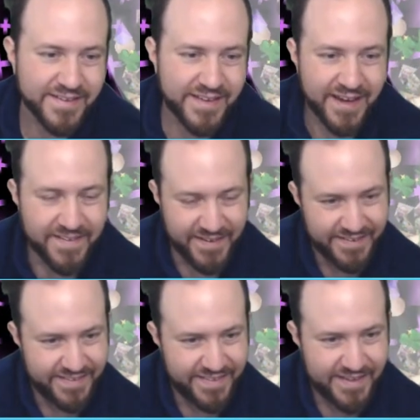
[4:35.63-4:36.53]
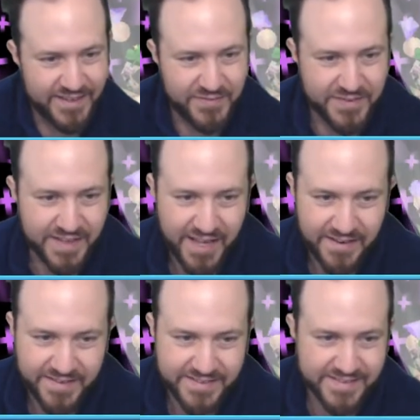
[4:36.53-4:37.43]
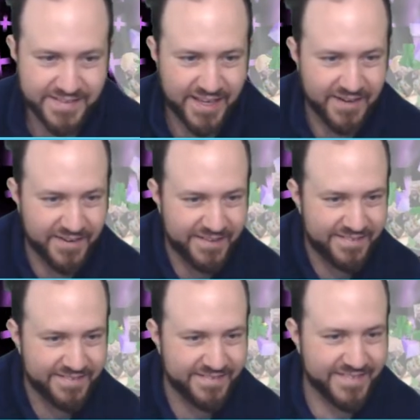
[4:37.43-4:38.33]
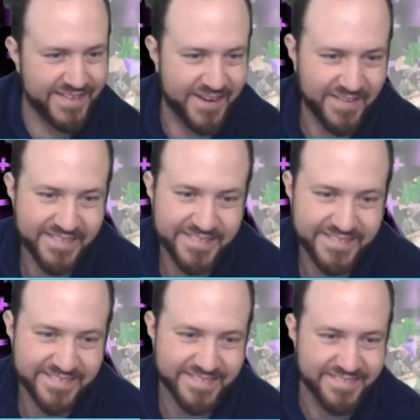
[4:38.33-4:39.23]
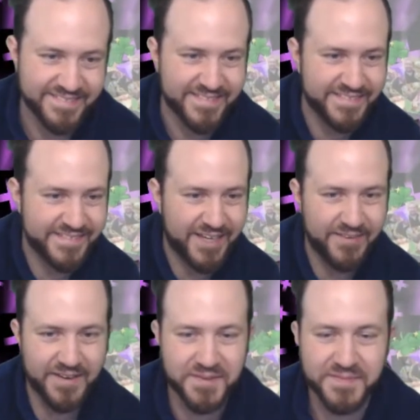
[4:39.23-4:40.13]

Carrot. Thank you for the carrots. Carrot. Carrot. Carrot.